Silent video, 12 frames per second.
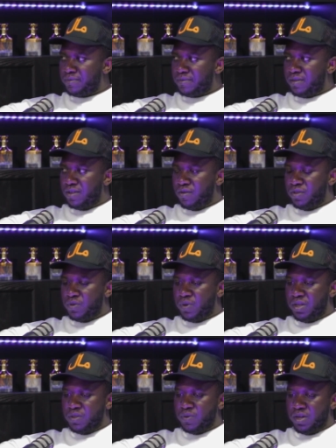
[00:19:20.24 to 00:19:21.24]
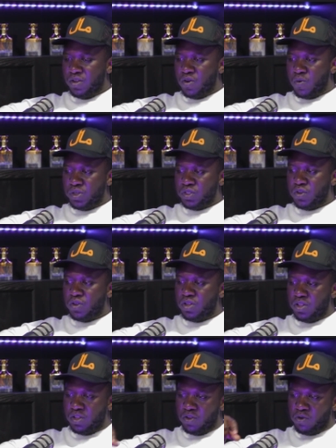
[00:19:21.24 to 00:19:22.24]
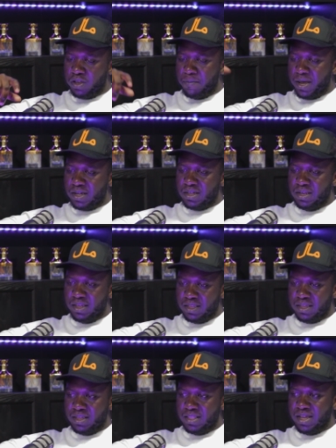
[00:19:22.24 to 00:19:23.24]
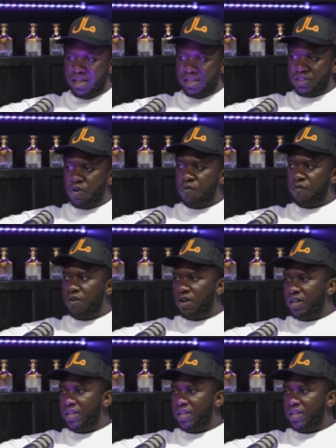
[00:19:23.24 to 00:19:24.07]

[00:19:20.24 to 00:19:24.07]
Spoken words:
on 2020, or what's your looking back on it? Like so far,